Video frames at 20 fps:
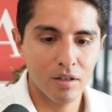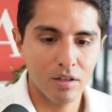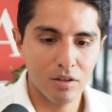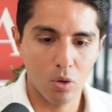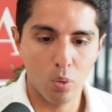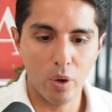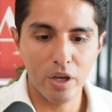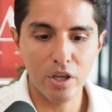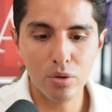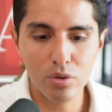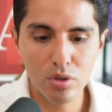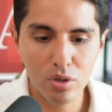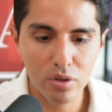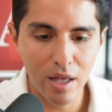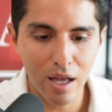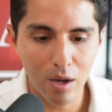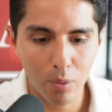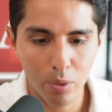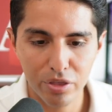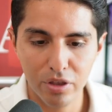The way you do
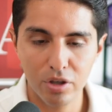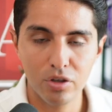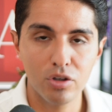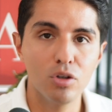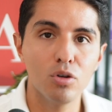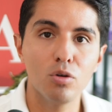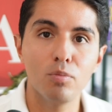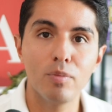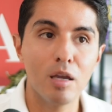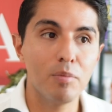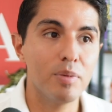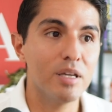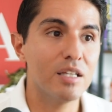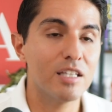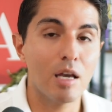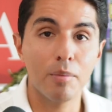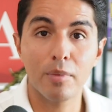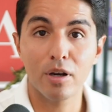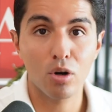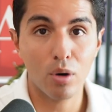that with a new maybe
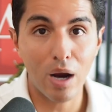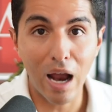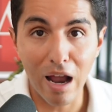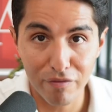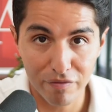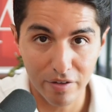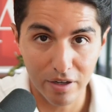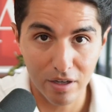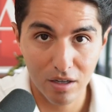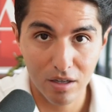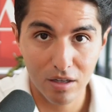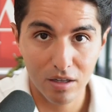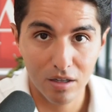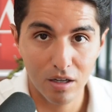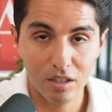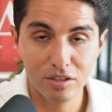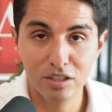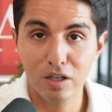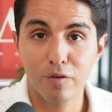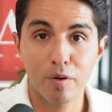demographic,
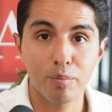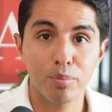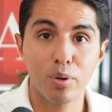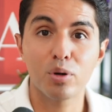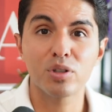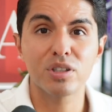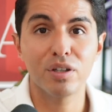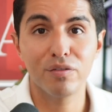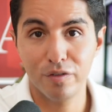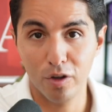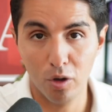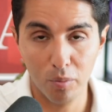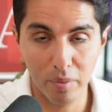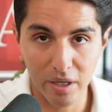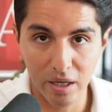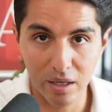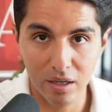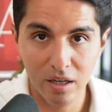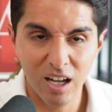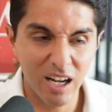a different person
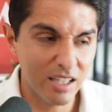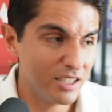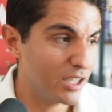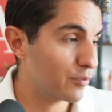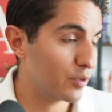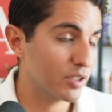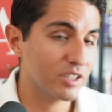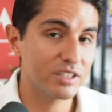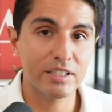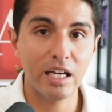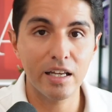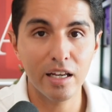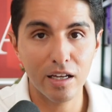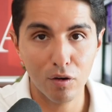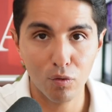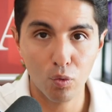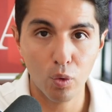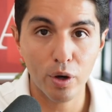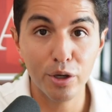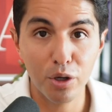filming it, a different setting
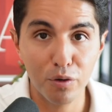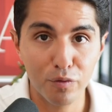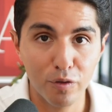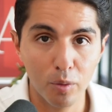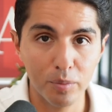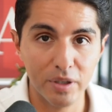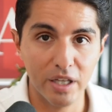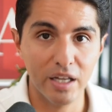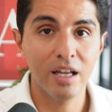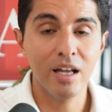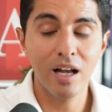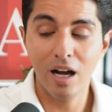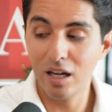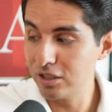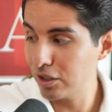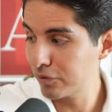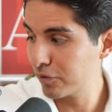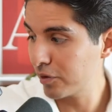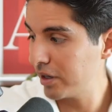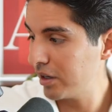of where you filmed it, a
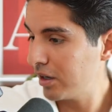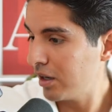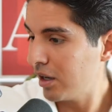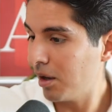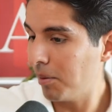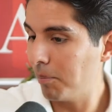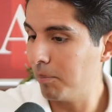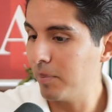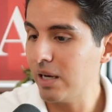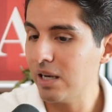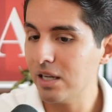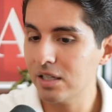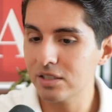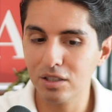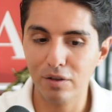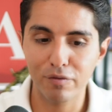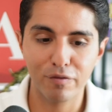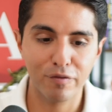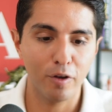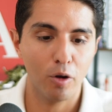different means
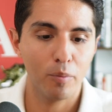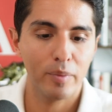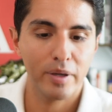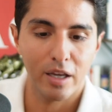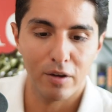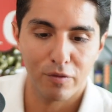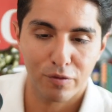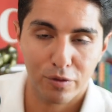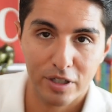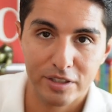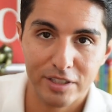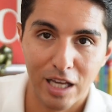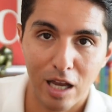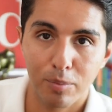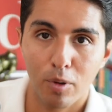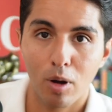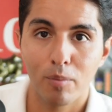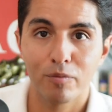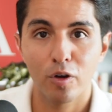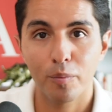of filming it. For
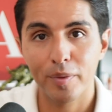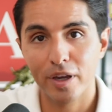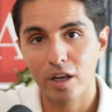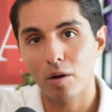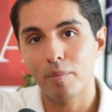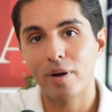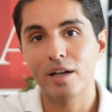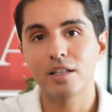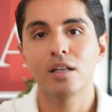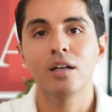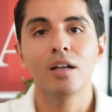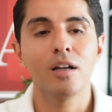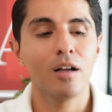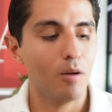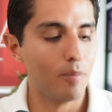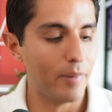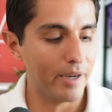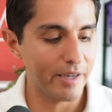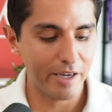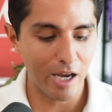example, I'm filming it on
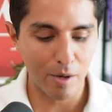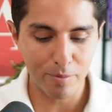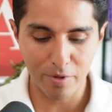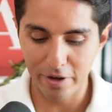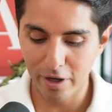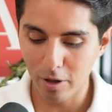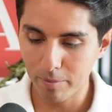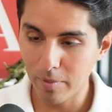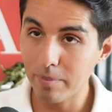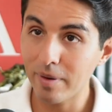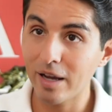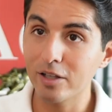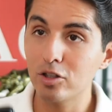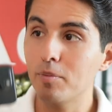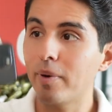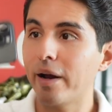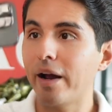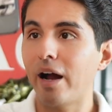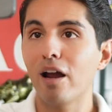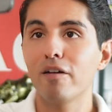my camera here. Maybe I do
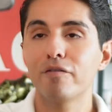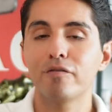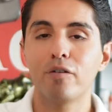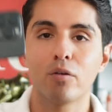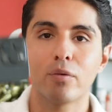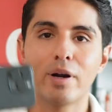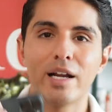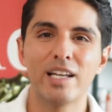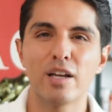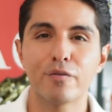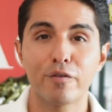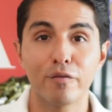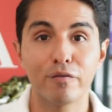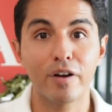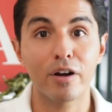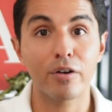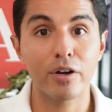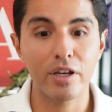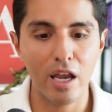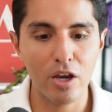my iPhone, right? A different
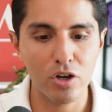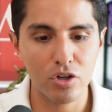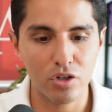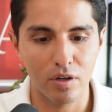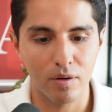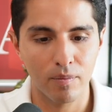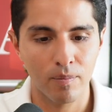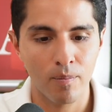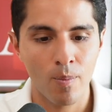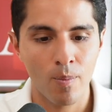variation.